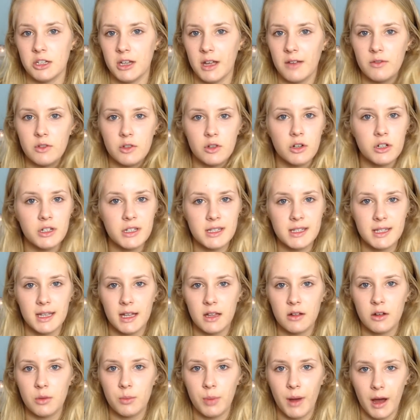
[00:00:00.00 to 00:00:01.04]
I haven't done
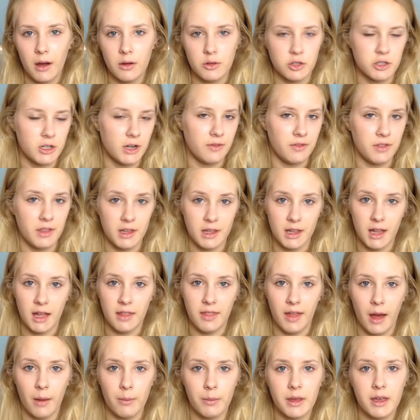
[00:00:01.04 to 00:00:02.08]
concealer and powder and everything like
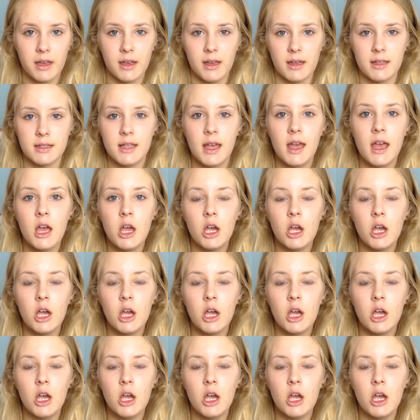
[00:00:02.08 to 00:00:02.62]
that because